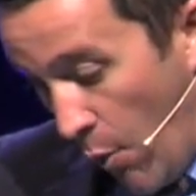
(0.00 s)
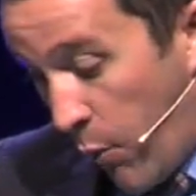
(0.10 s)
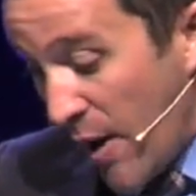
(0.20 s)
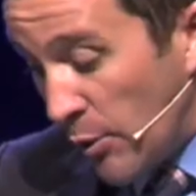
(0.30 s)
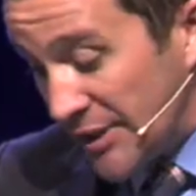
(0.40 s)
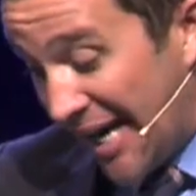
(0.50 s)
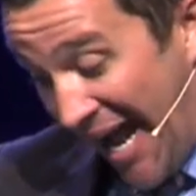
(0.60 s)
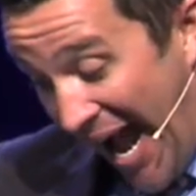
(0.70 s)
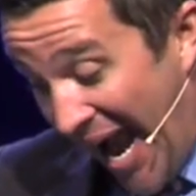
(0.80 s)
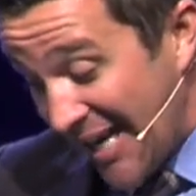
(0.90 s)
"We will not
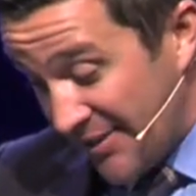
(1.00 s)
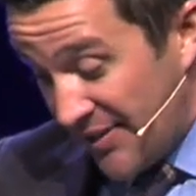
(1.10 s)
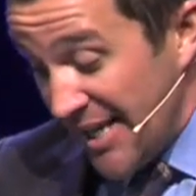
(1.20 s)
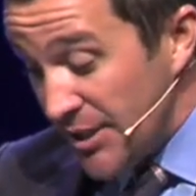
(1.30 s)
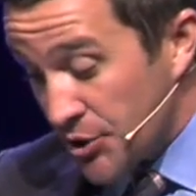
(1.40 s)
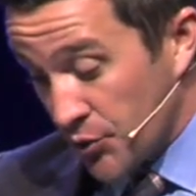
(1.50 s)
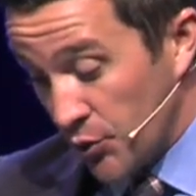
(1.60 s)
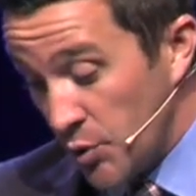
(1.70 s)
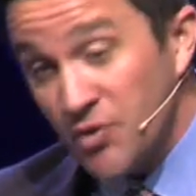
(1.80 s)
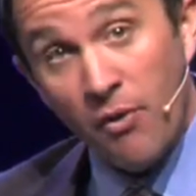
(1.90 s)
hide these
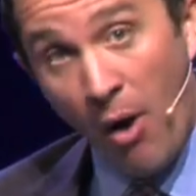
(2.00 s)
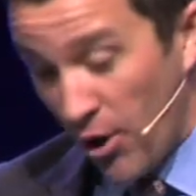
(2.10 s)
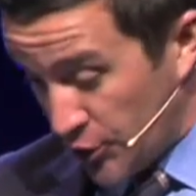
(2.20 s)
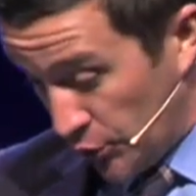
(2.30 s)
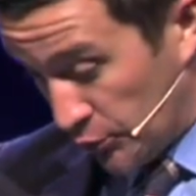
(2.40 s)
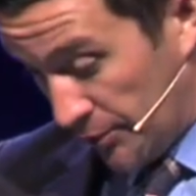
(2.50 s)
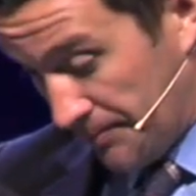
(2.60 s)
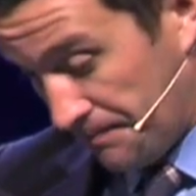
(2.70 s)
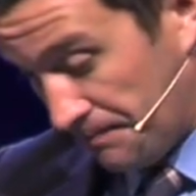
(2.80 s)
truths from our children.